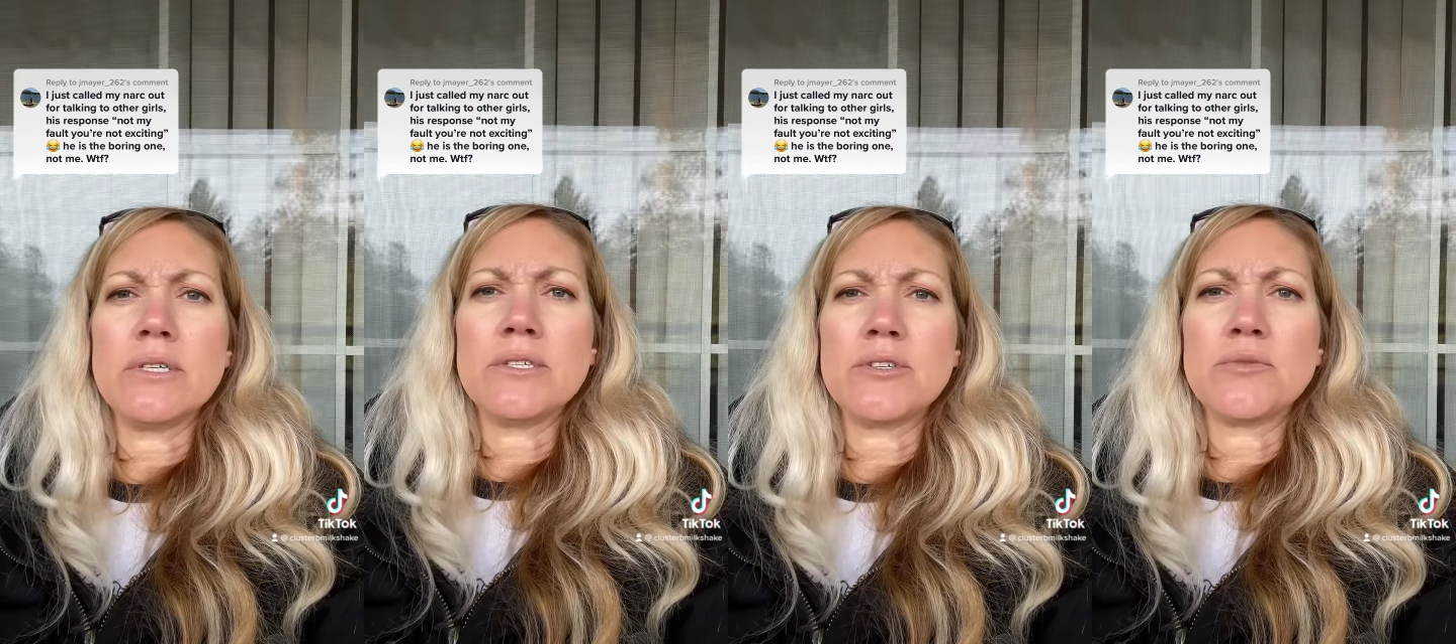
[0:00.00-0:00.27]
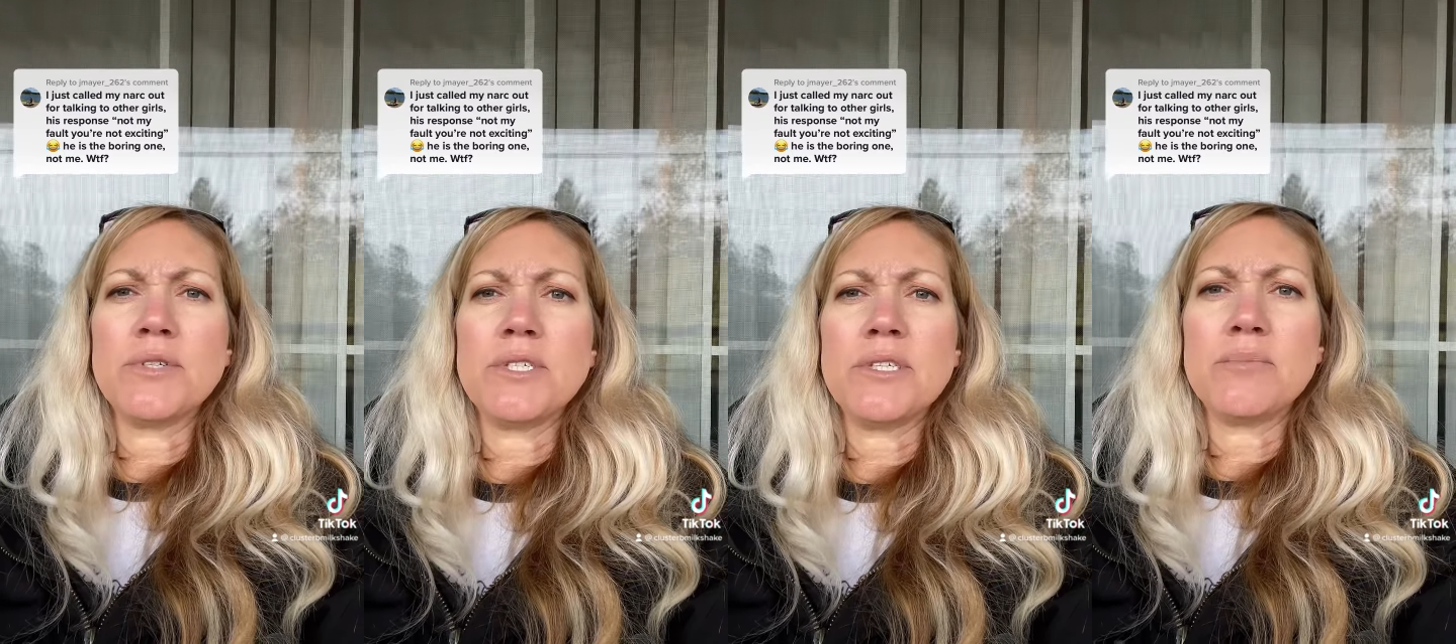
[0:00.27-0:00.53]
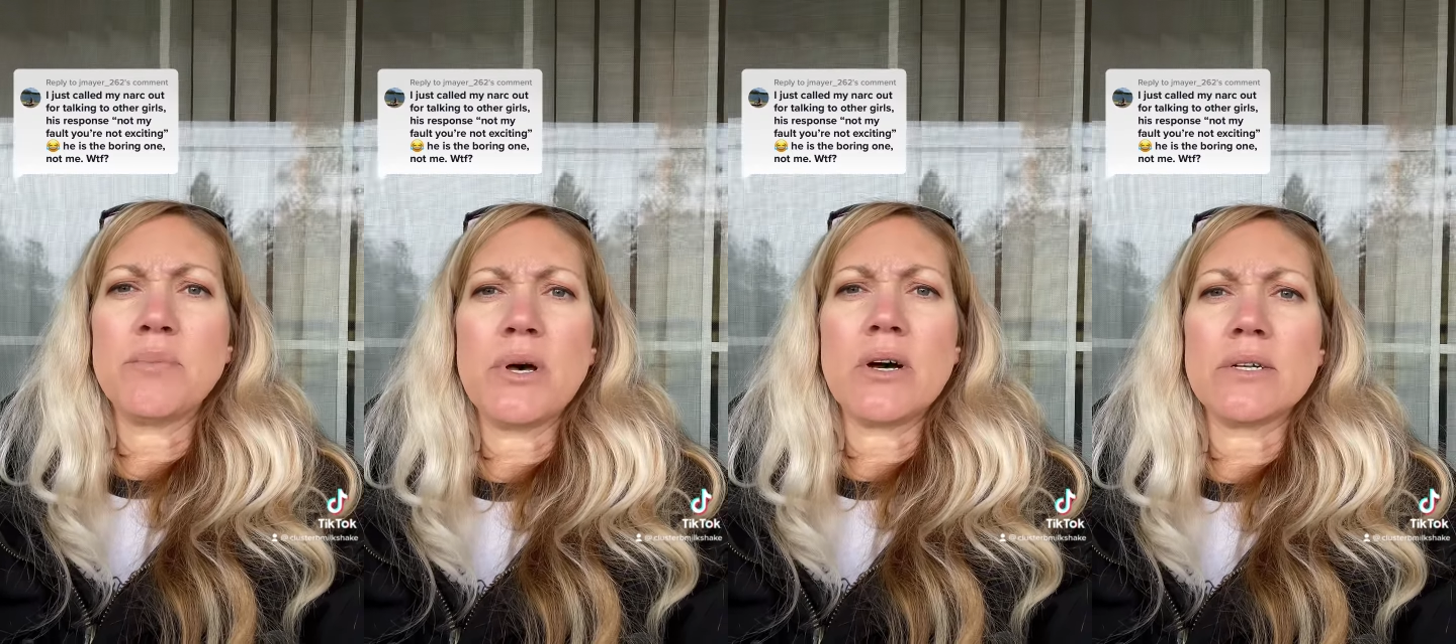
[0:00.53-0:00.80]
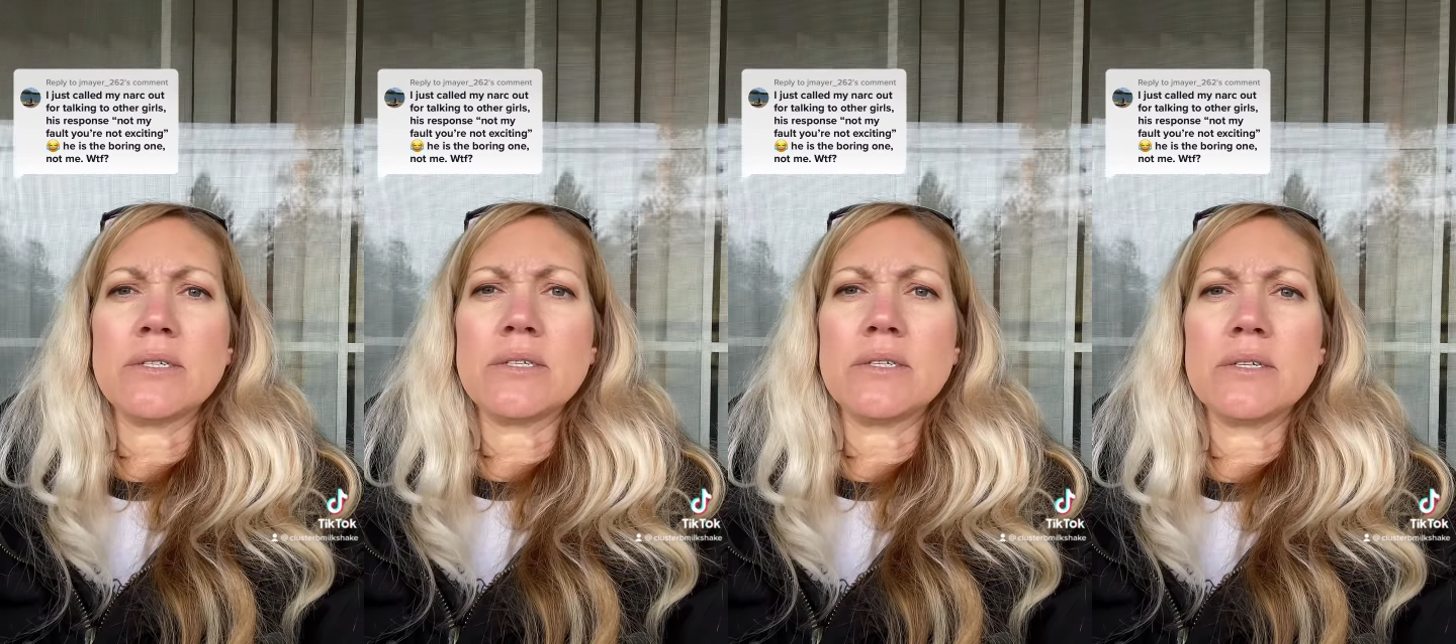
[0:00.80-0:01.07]
His
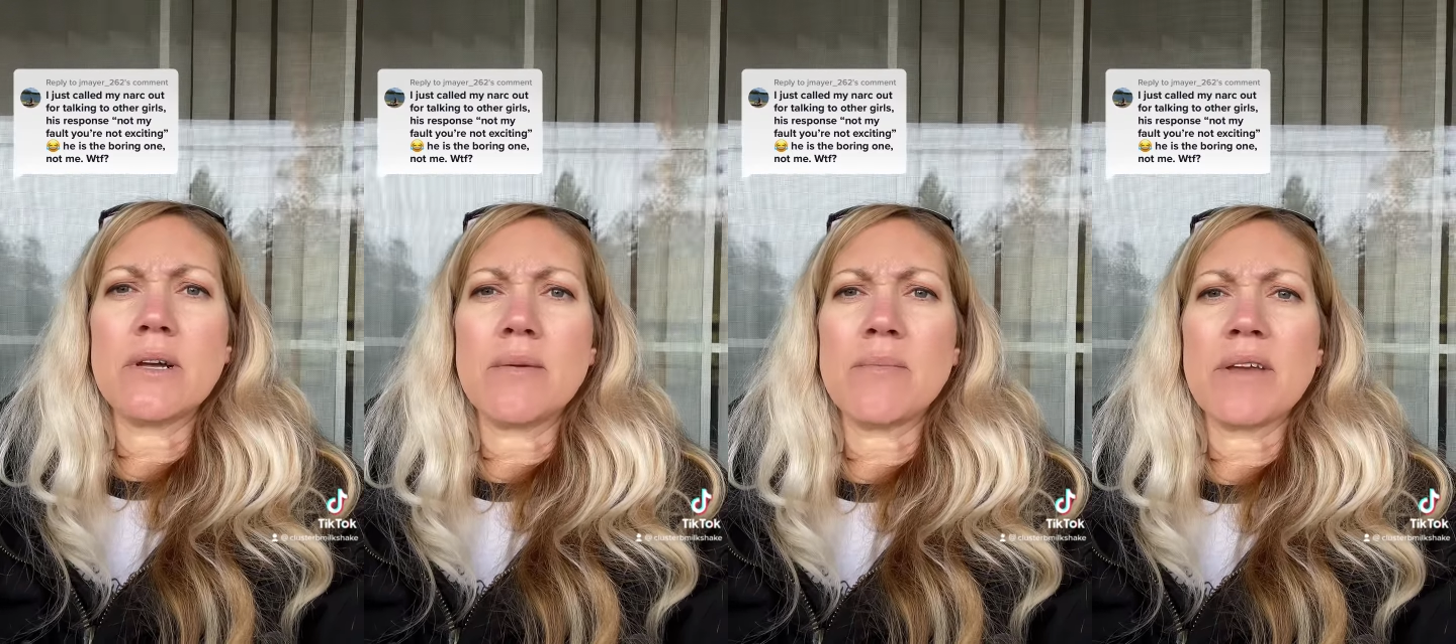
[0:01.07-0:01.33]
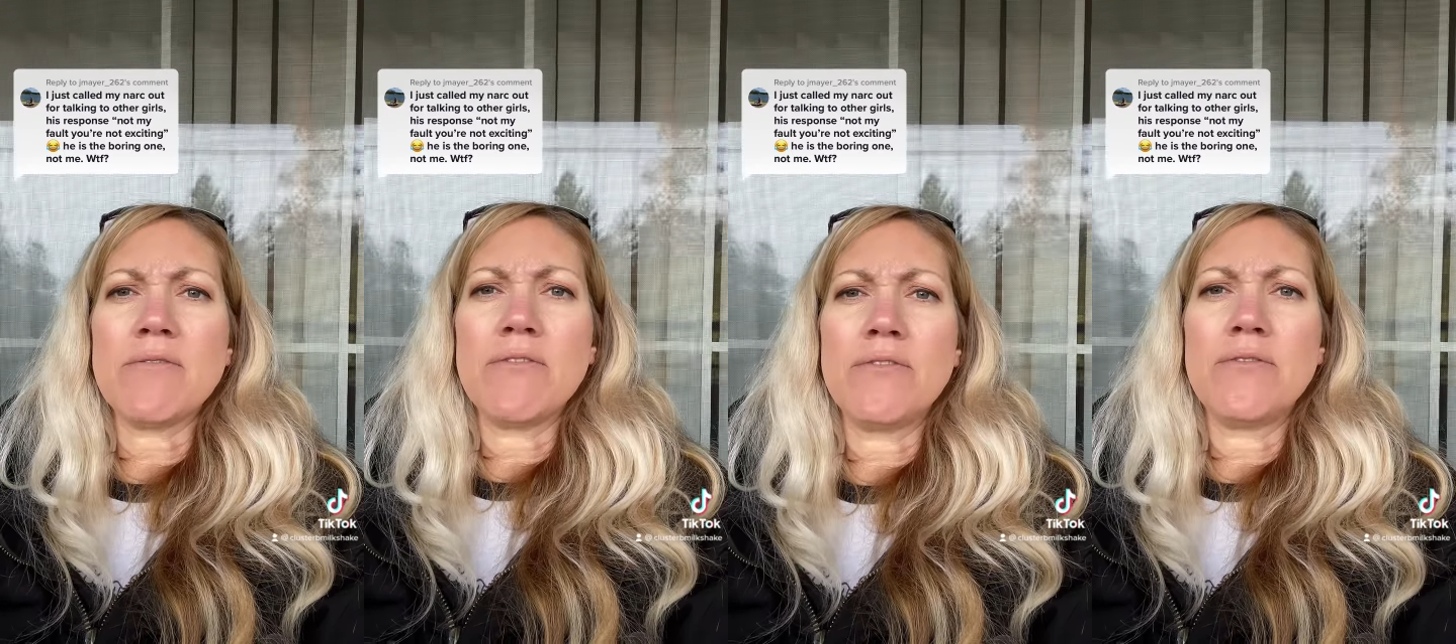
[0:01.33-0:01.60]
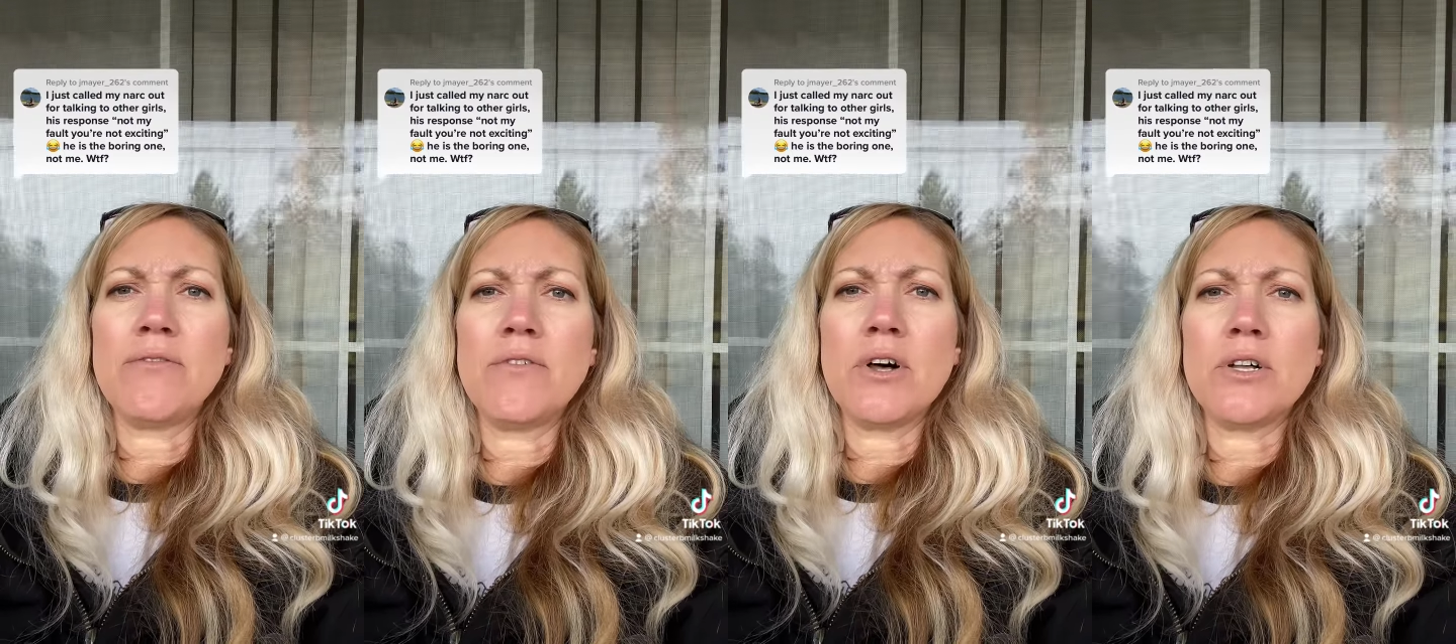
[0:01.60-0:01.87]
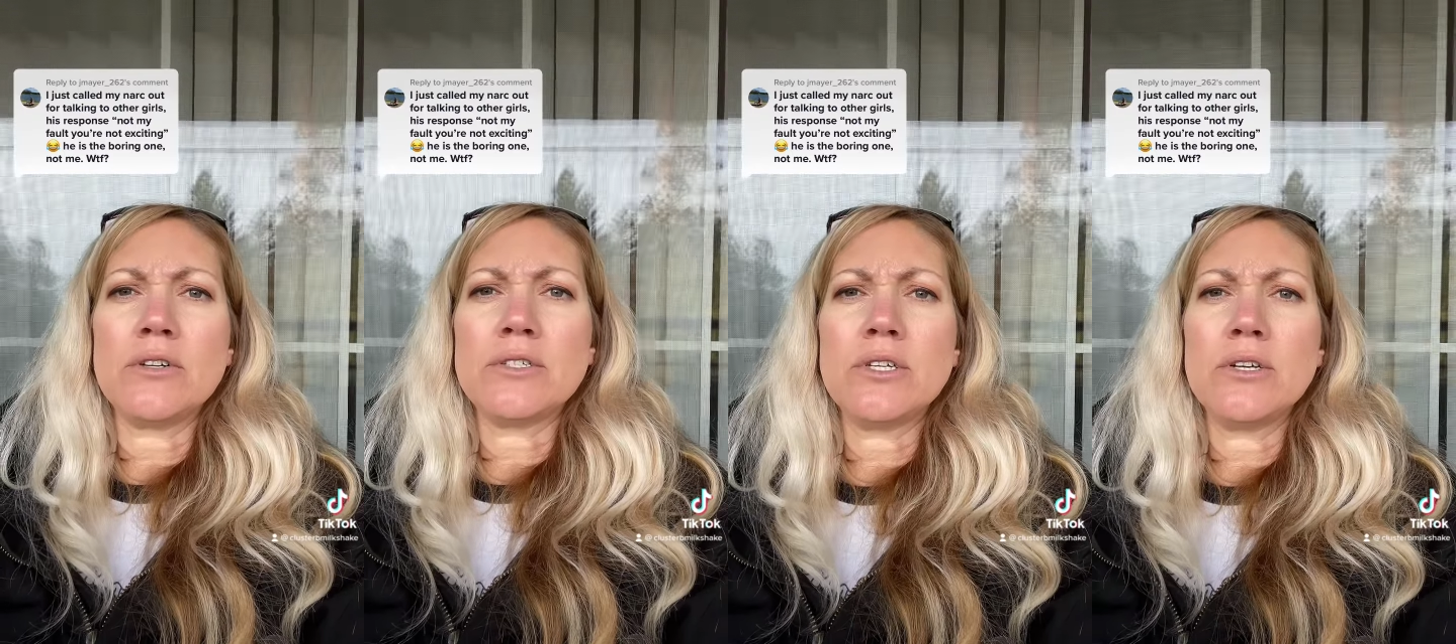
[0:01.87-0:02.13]
response, not my
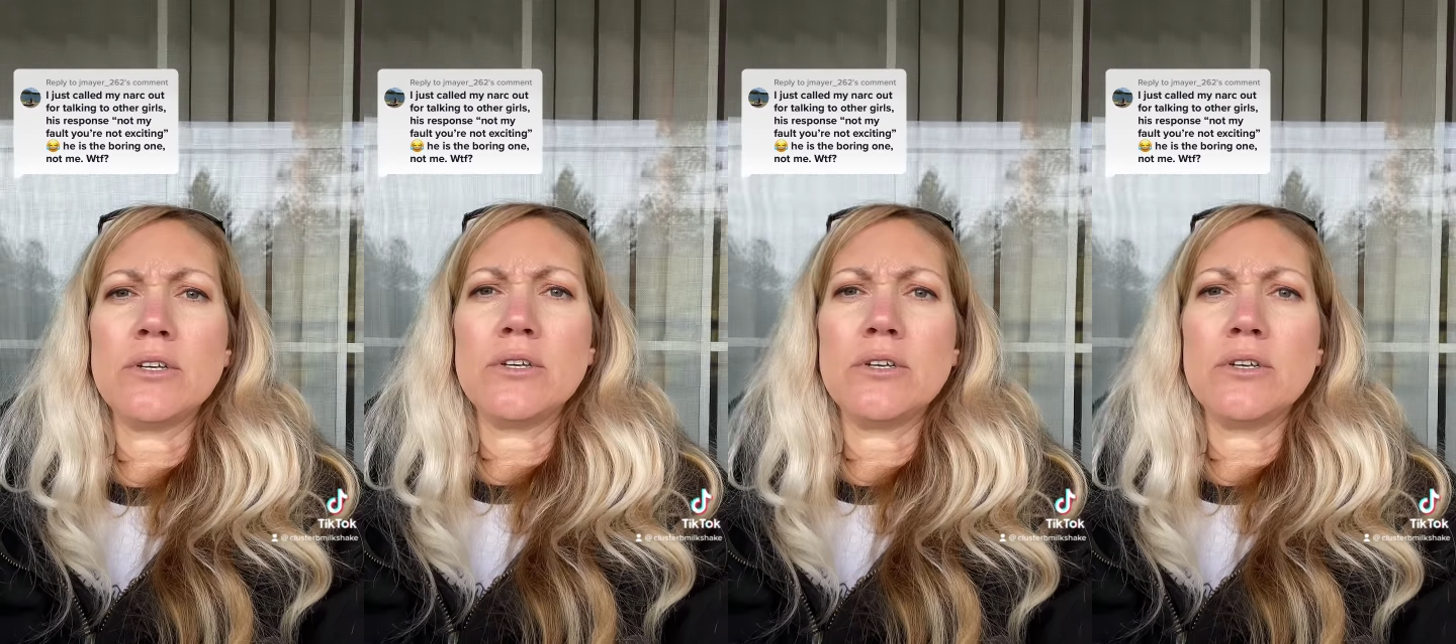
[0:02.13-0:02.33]
fault,